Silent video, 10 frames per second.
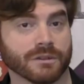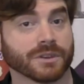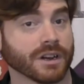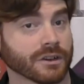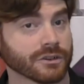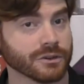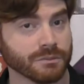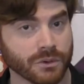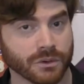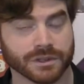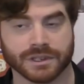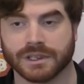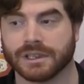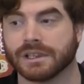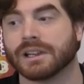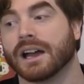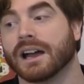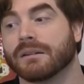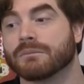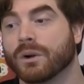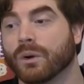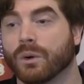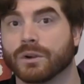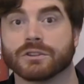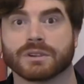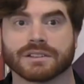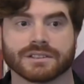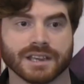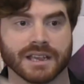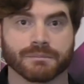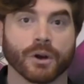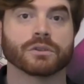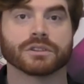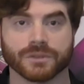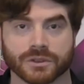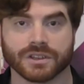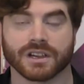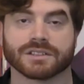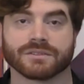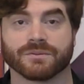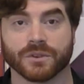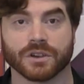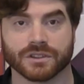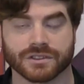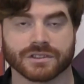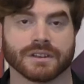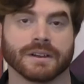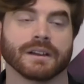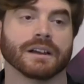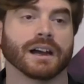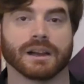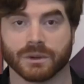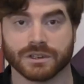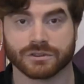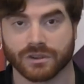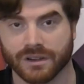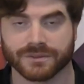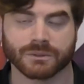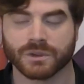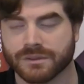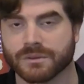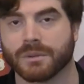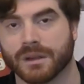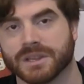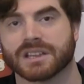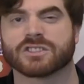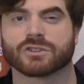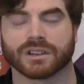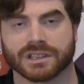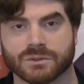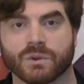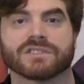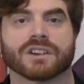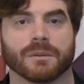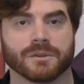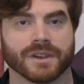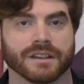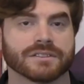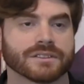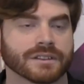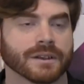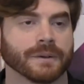you like on your board, or you get to take both of your dice first when you're drafting. Whatever it might be, you get to trigger these one-time events